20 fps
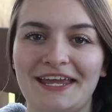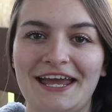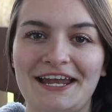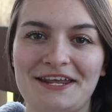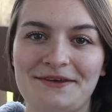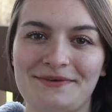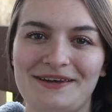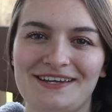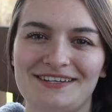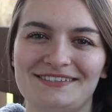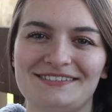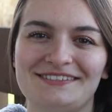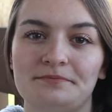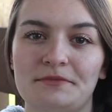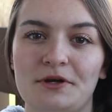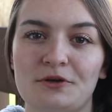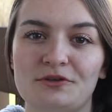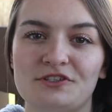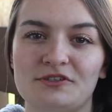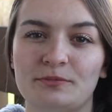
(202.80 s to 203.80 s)
Anyways,
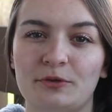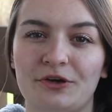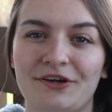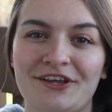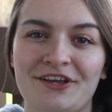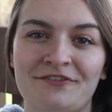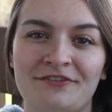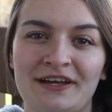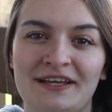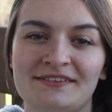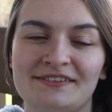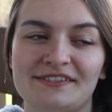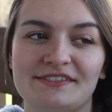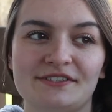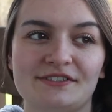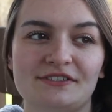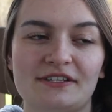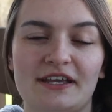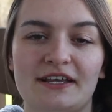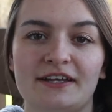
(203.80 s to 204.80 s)
most sporting events,
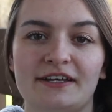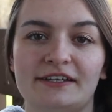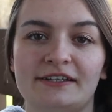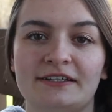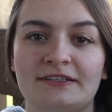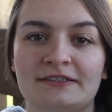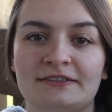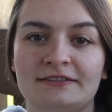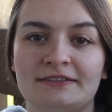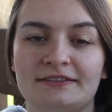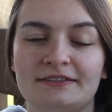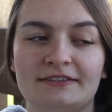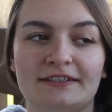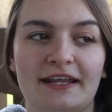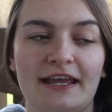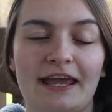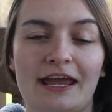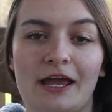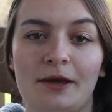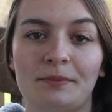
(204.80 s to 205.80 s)
there's like an
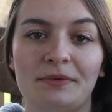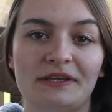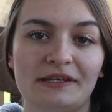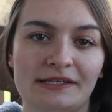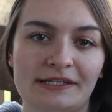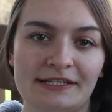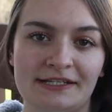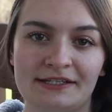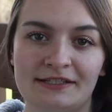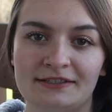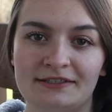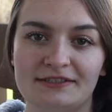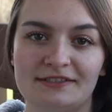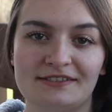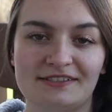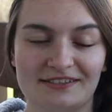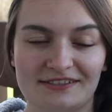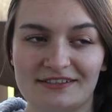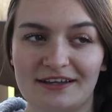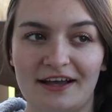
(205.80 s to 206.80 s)

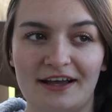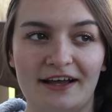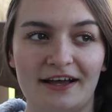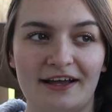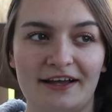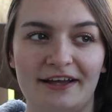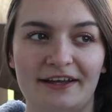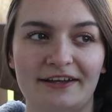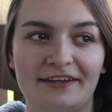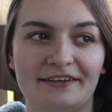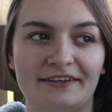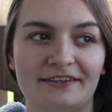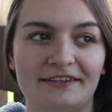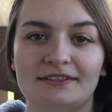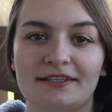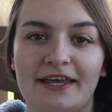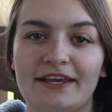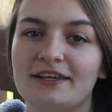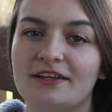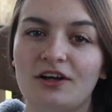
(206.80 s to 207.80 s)
ambulance on
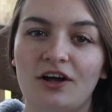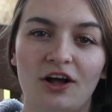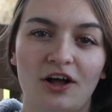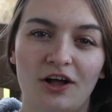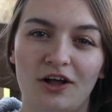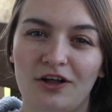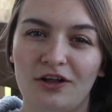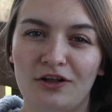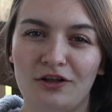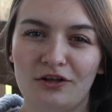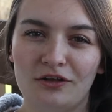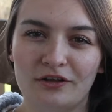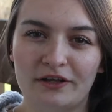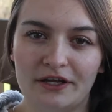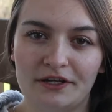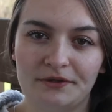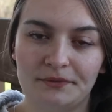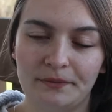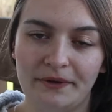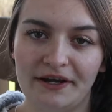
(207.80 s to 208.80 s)
like call,
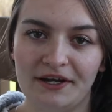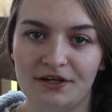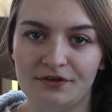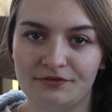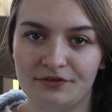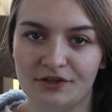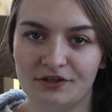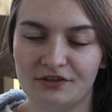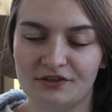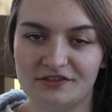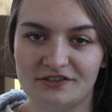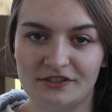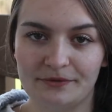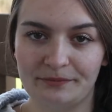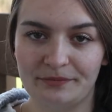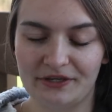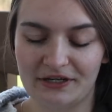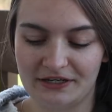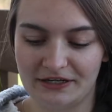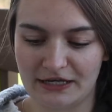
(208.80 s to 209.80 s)
kind of waiting for
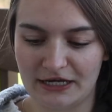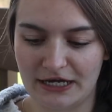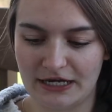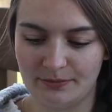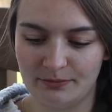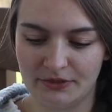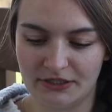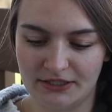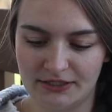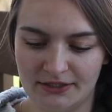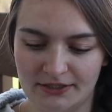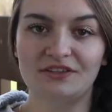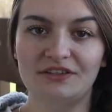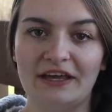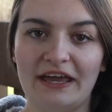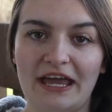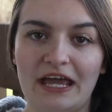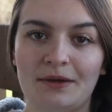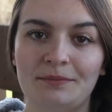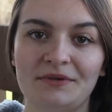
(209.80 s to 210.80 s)
something to happen. So
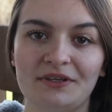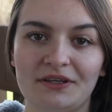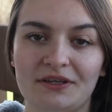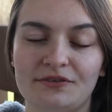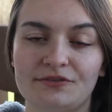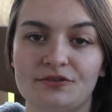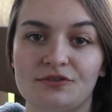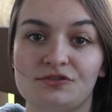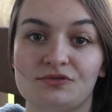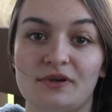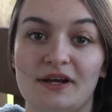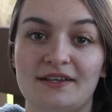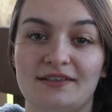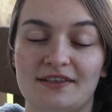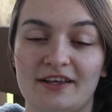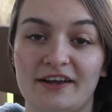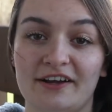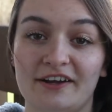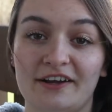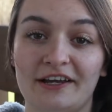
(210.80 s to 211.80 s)
the ambulance was right
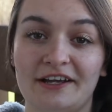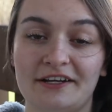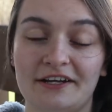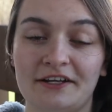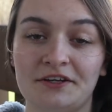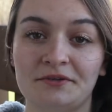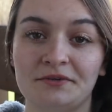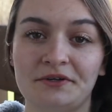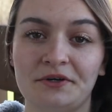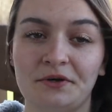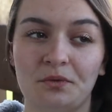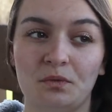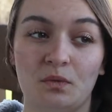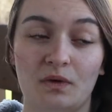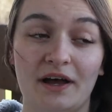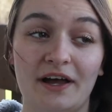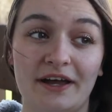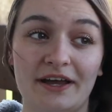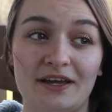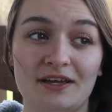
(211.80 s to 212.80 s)
there and I don't know
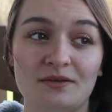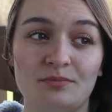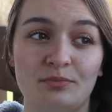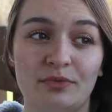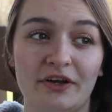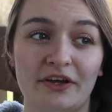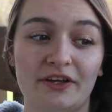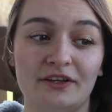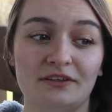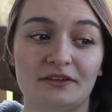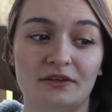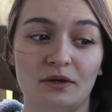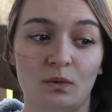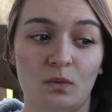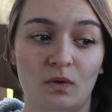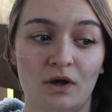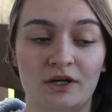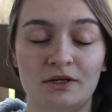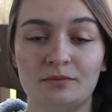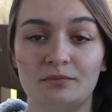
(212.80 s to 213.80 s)
why, but the
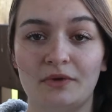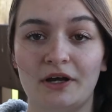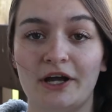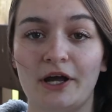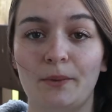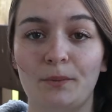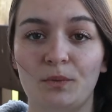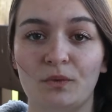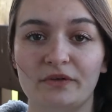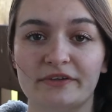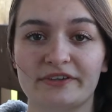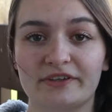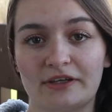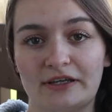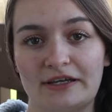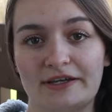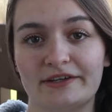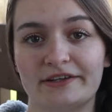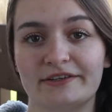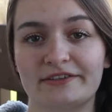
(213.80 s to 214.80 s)
one mom was
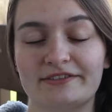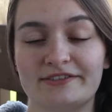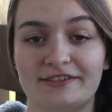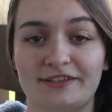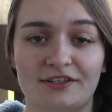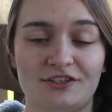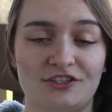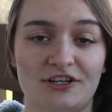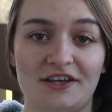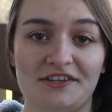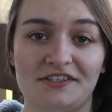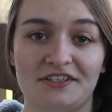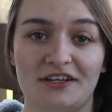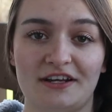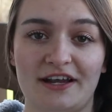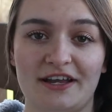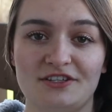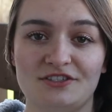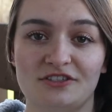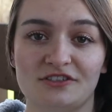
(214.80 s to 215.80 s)
like,
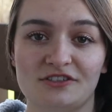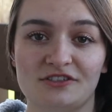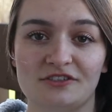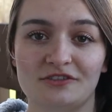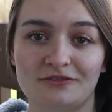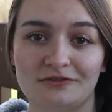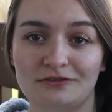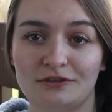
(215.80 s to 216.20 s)
suggested I just